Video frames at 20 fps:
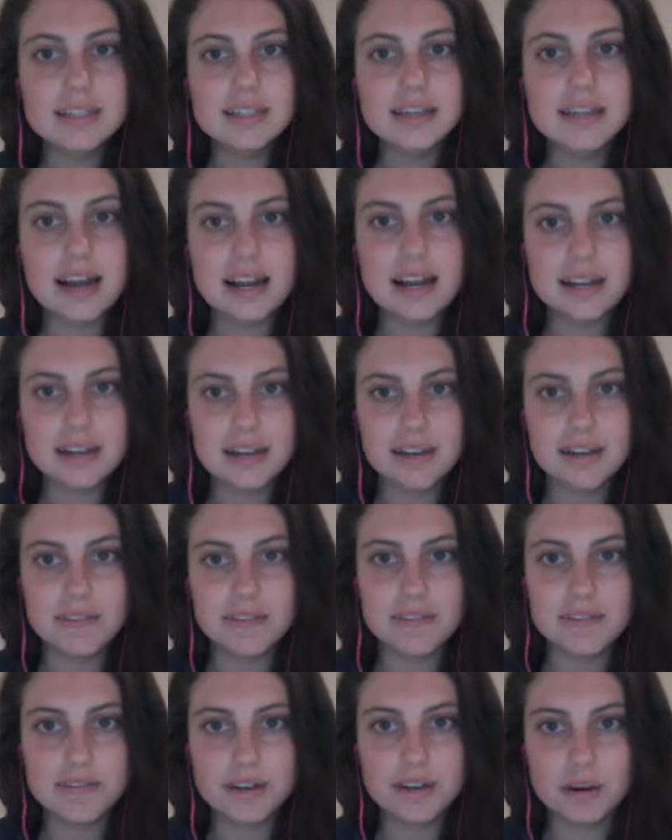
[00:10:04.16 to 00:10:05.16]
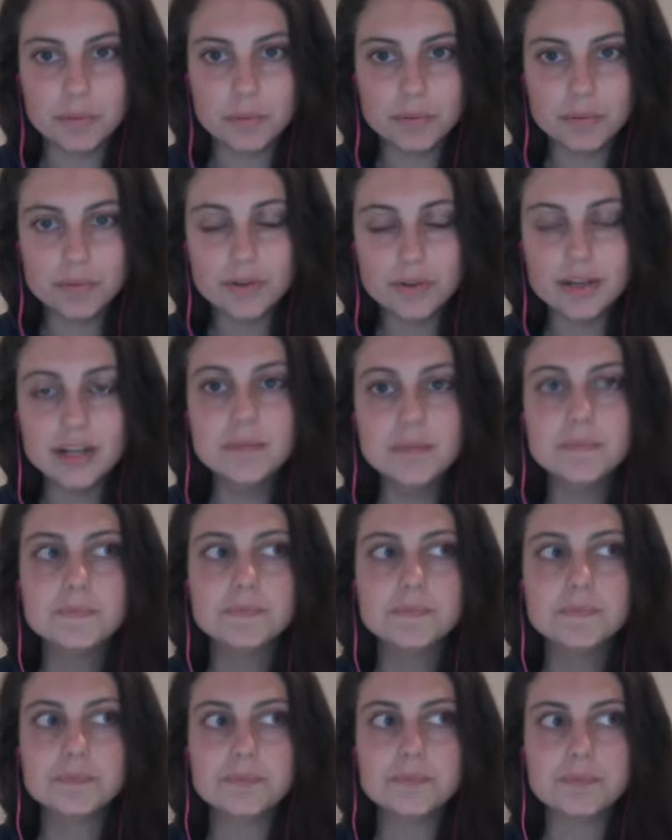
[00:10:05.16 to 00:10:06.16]
that I had never felt before.
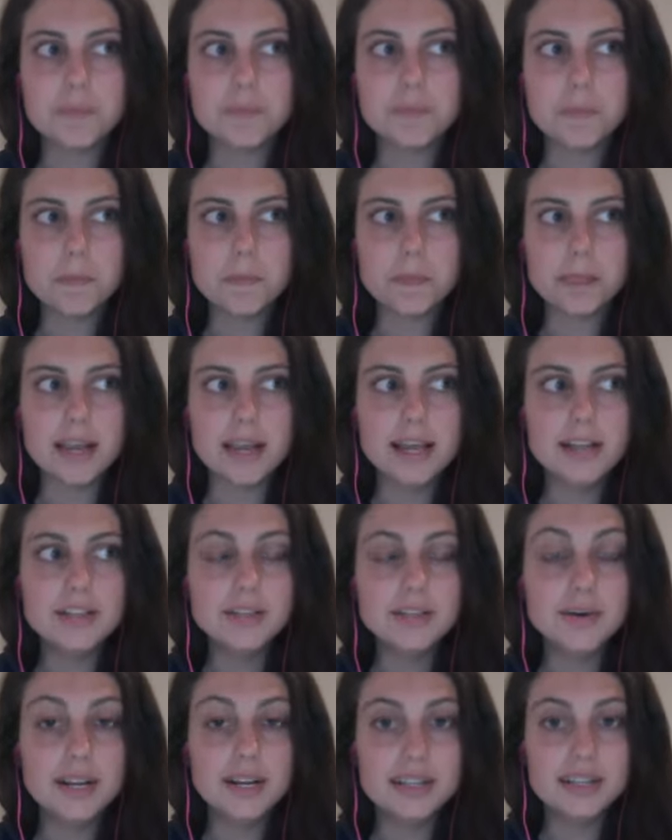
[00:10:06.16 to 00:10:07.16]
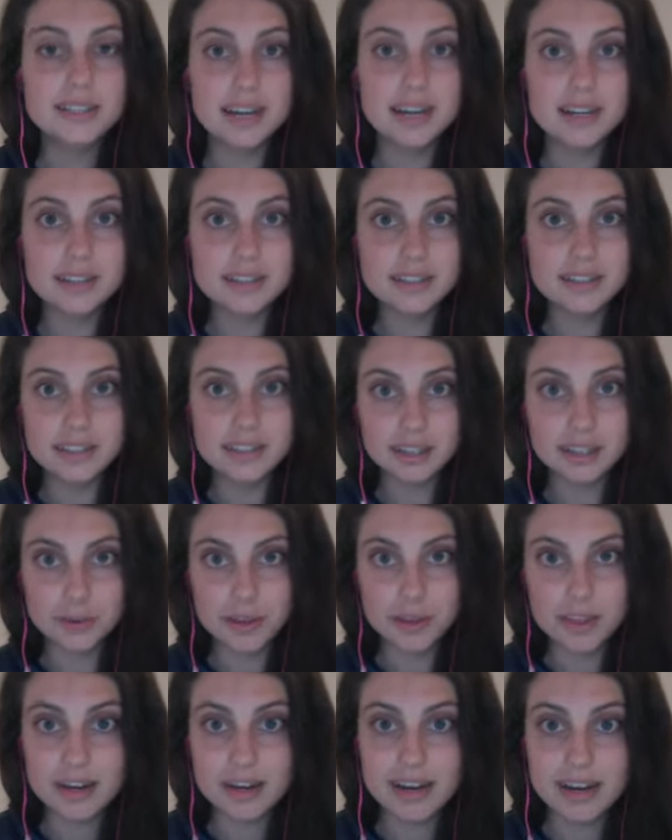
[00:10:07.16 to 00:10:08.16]
And so I decided to stick
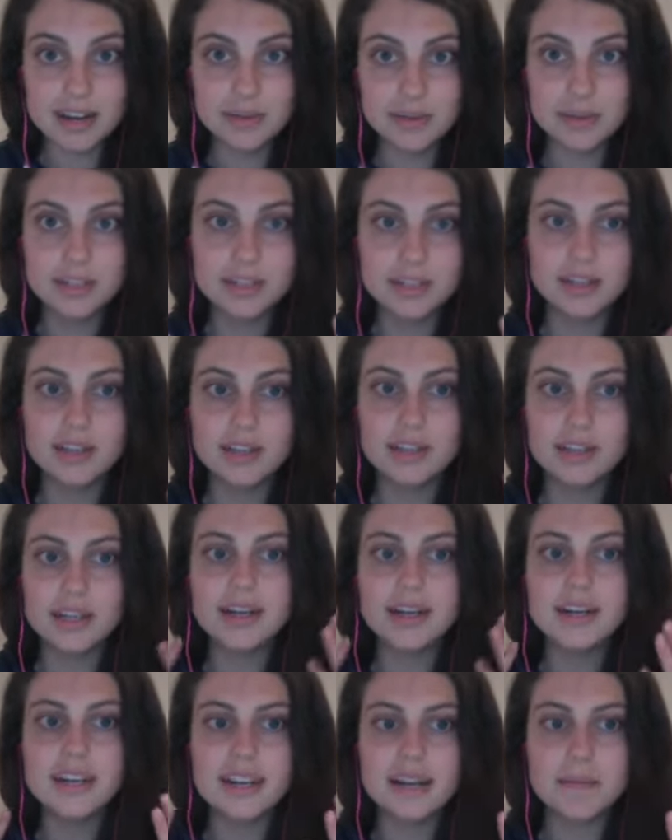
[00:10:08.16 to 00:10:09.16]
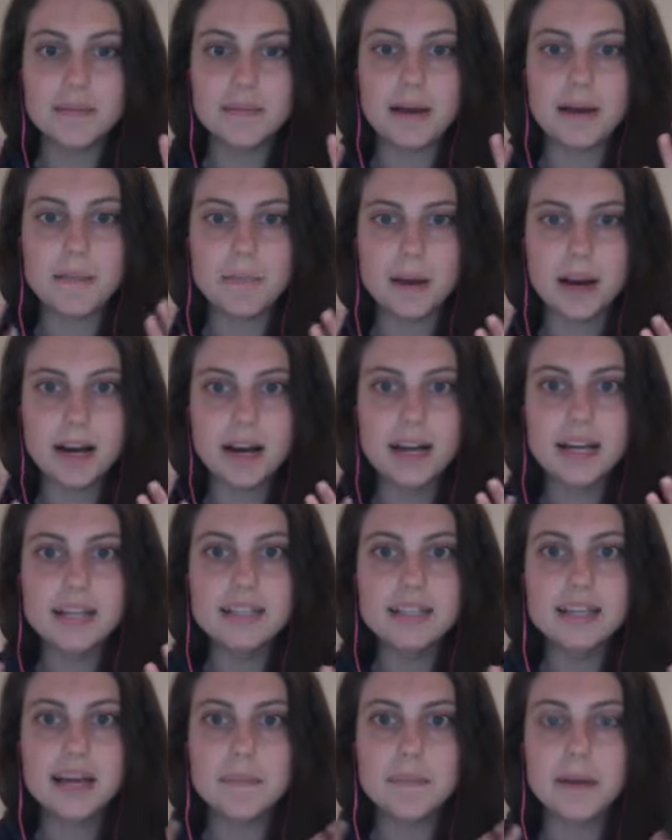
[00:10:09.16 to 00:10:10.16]
with it, and it was a clarity in my
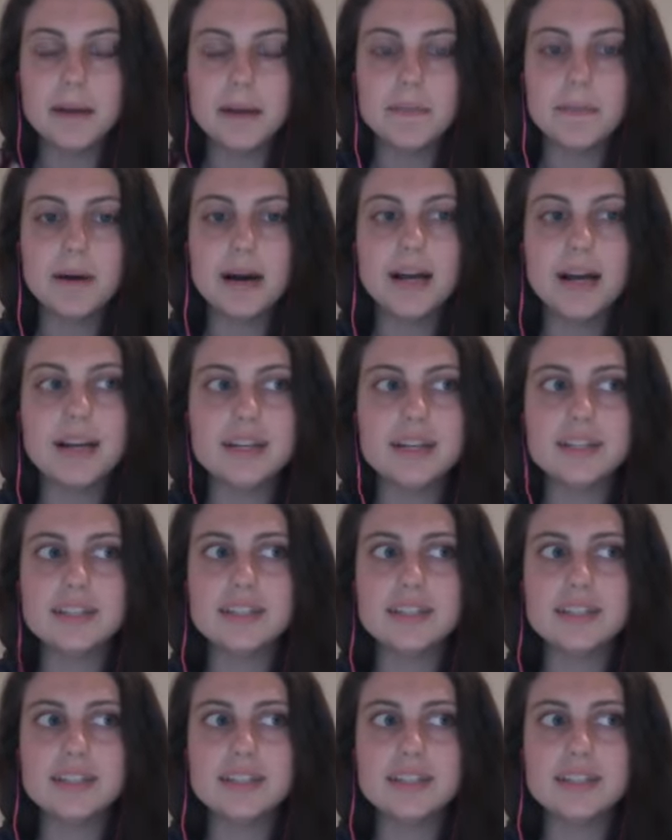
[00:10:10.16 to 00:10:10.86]
mind and my body.